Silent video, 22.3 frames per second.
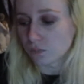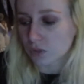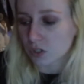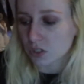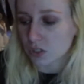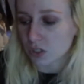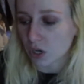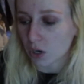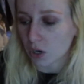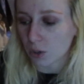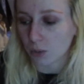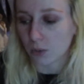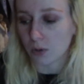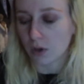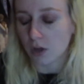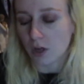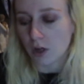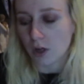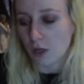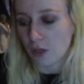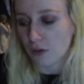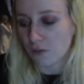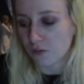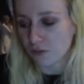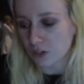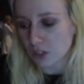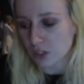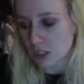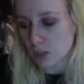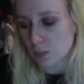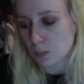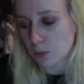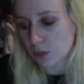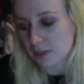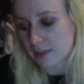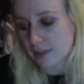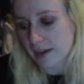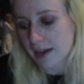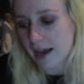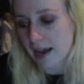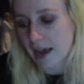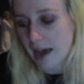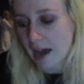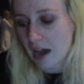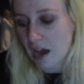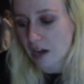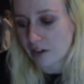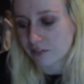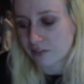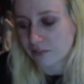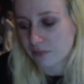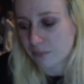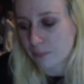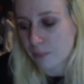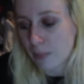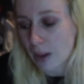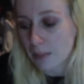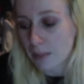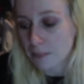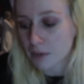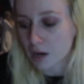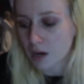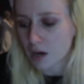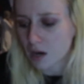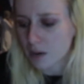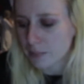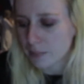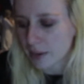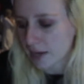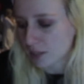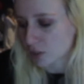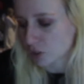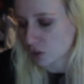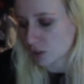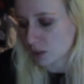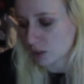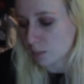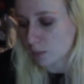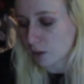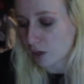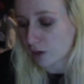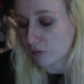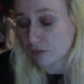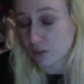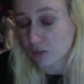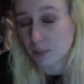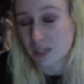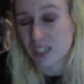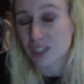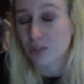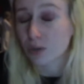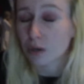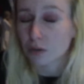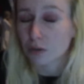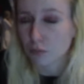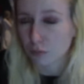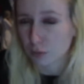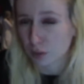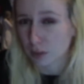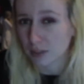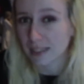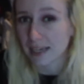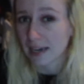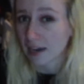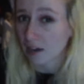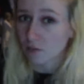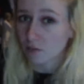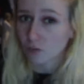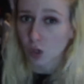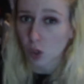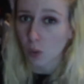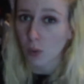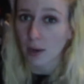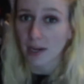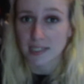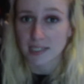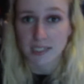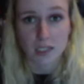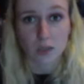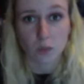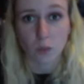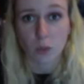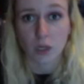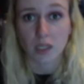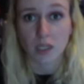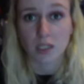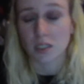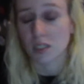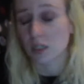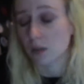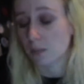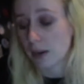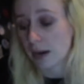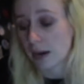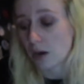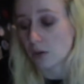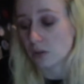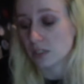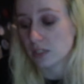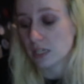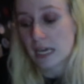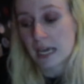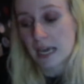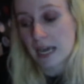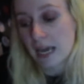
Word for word: So the first book that I have, my mom actually bought for me, so I really have no idea what it's about.